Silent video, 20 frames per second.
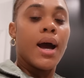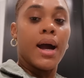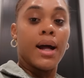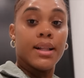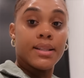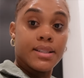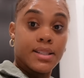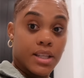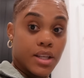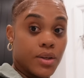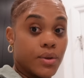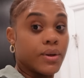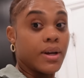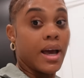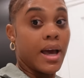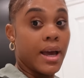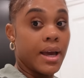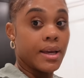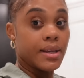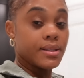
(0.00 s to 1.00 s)
I'll see you
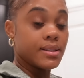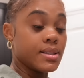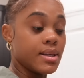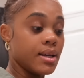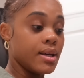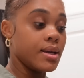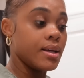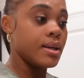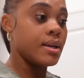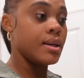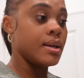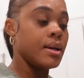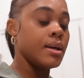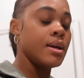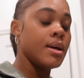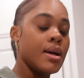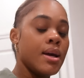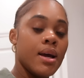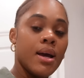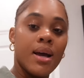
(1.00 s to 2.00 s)
guys
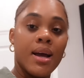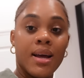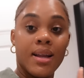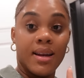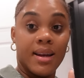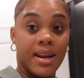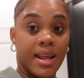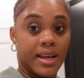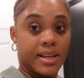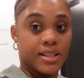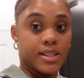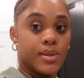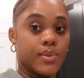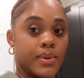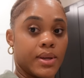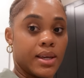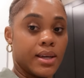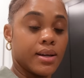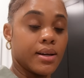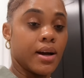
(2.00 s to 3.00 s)
next
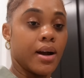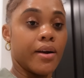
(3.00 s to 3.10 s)
week.